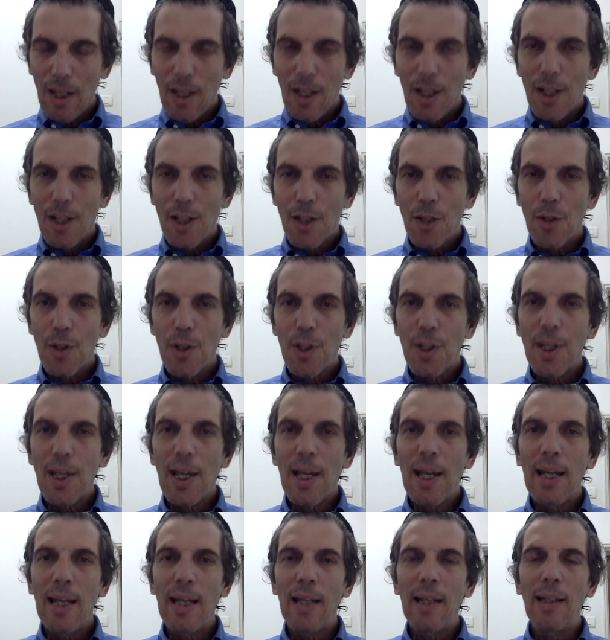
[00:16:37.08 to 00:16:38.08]
So he's
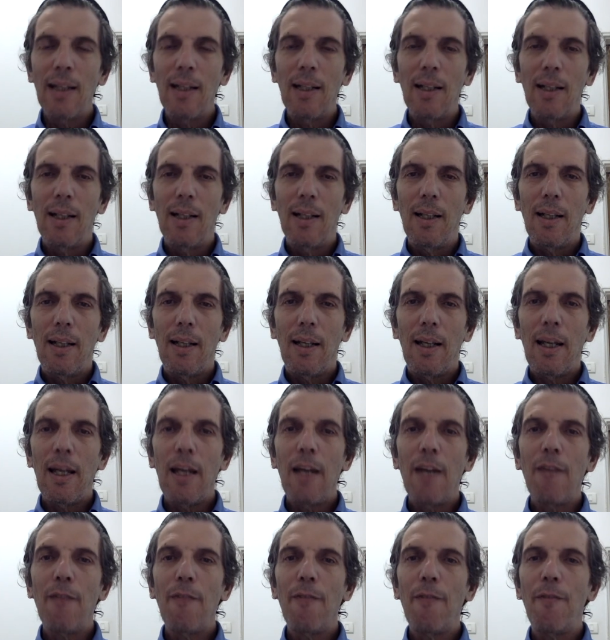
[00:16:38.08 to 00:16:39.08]
saying,
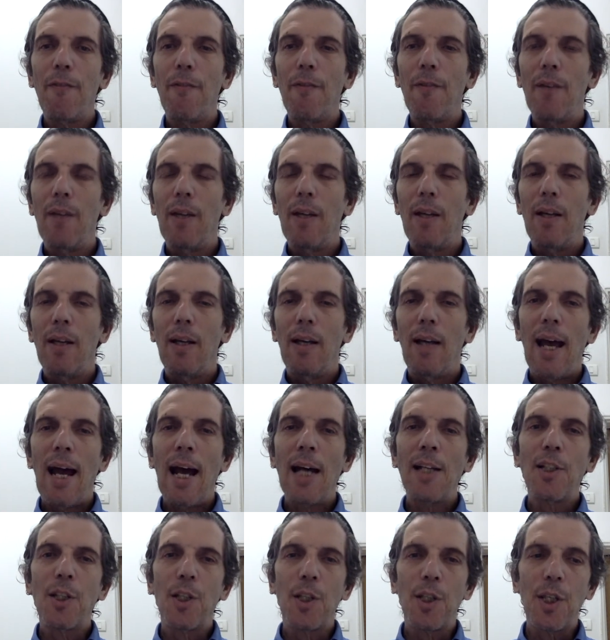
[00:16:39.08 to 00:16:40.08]
if
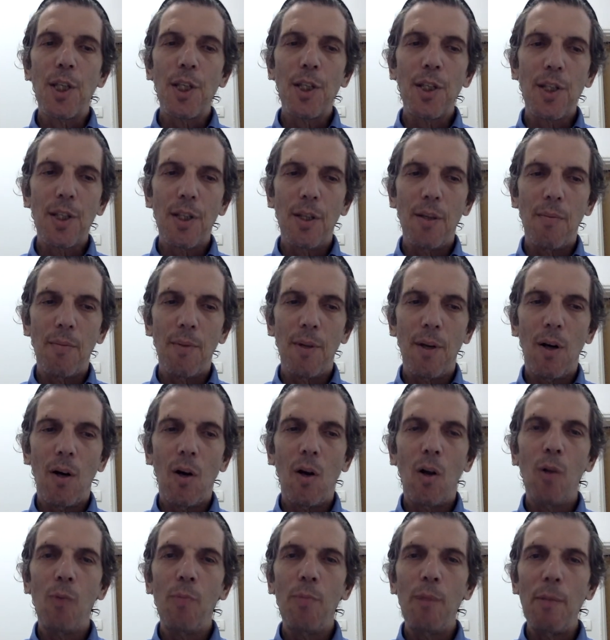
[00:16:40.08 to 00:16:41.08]
as a system the
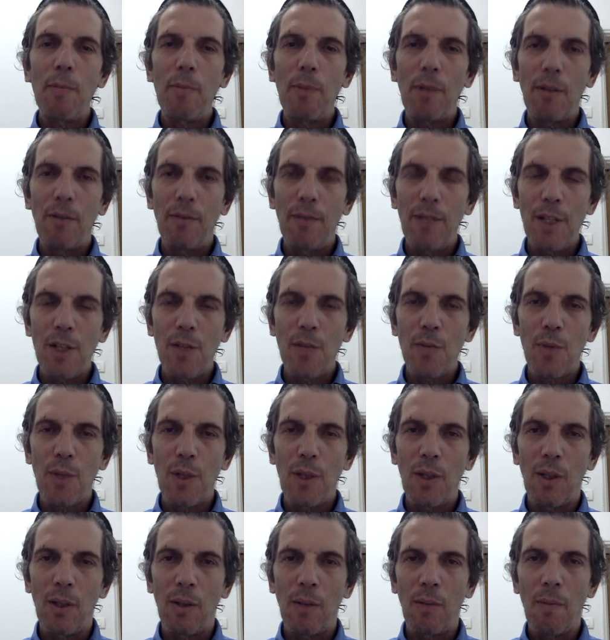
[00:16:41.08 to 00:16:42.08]
whole people of
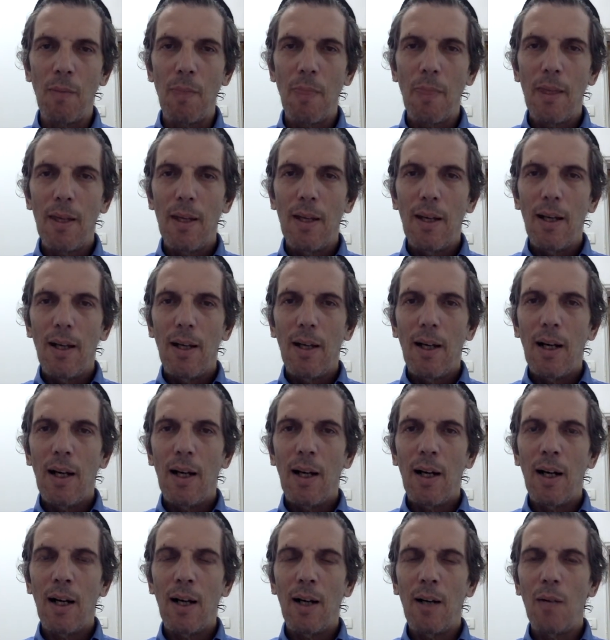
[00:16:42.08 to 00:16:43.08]
Israel
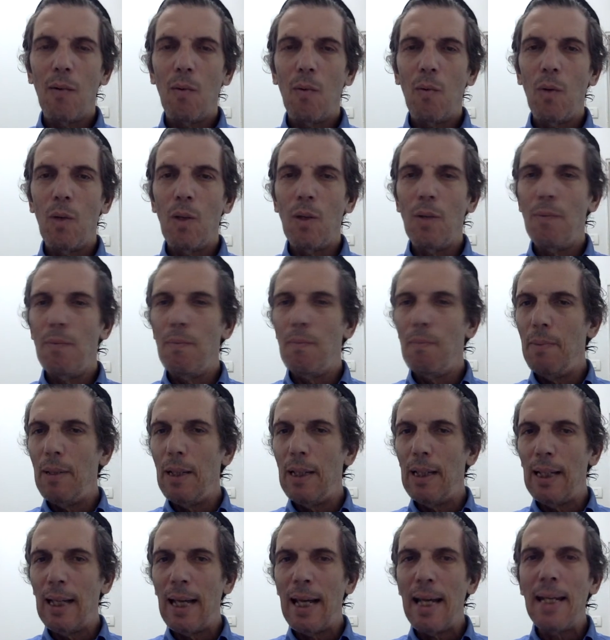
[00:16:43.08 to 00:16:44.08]
are would
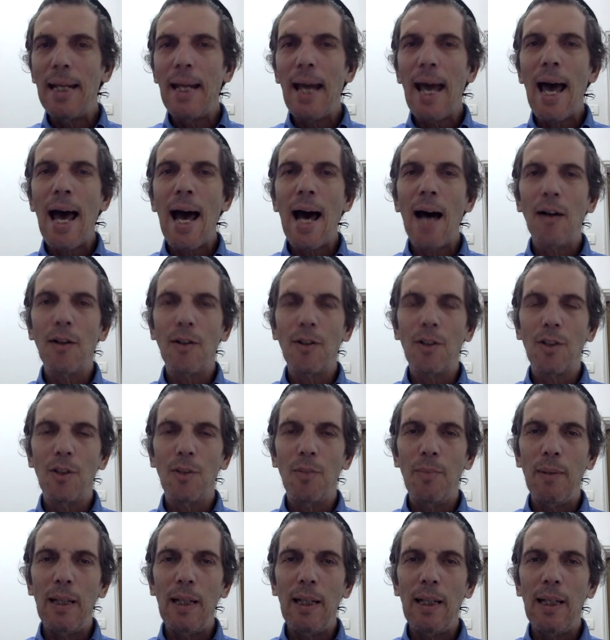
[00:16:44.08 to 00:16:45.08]
be laid out,
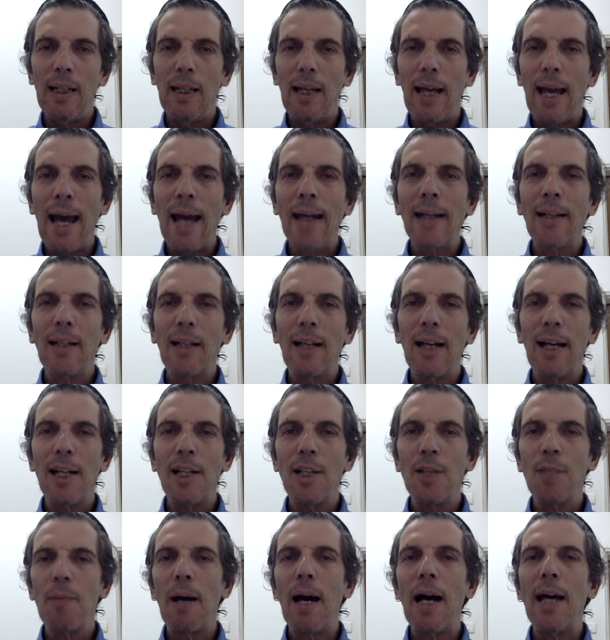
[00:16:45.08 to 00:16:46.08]
could be
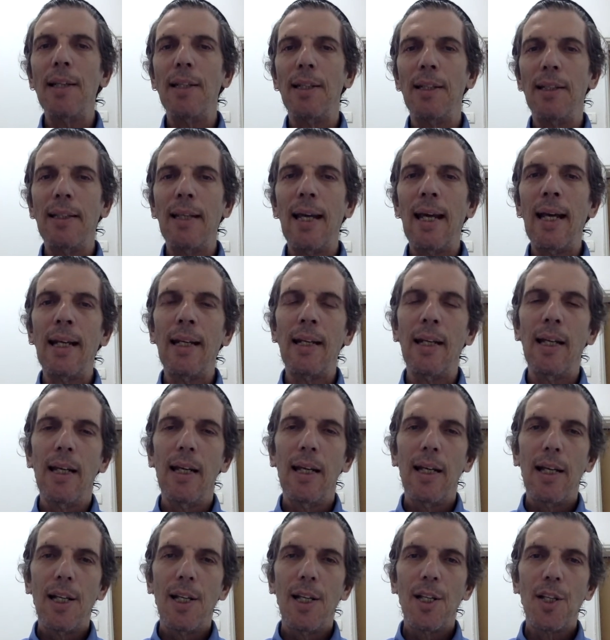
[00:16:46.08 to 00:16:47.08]
analyzed by the ten
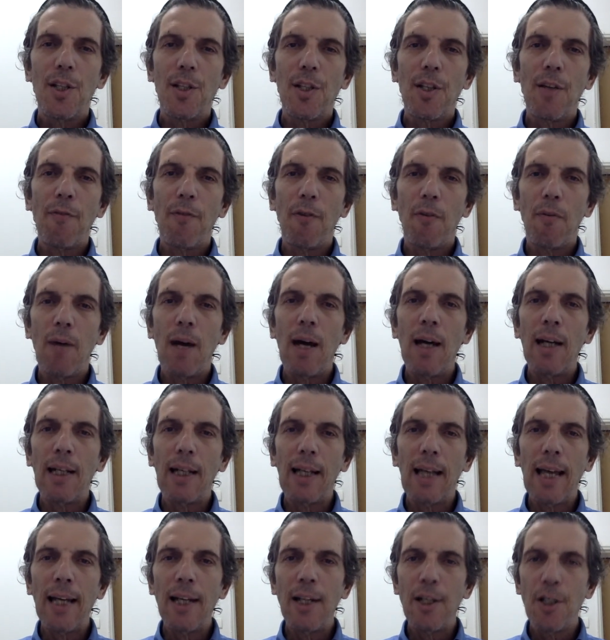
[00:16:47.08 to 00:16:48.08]

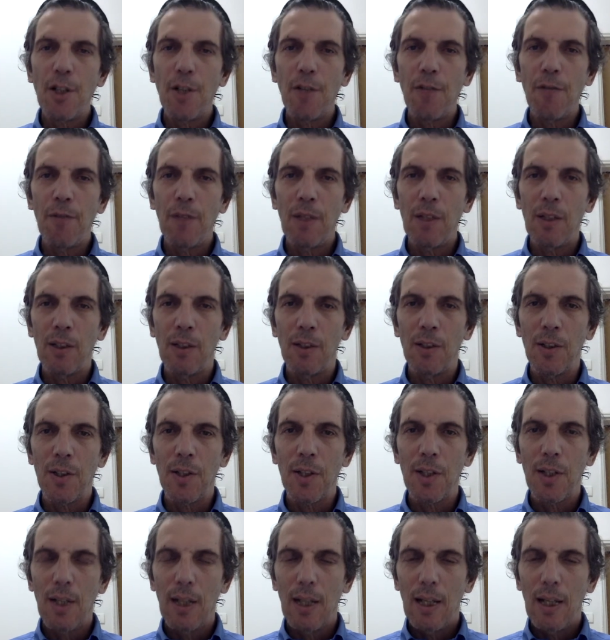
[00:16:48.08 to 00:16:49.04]
sephirotic energy fields,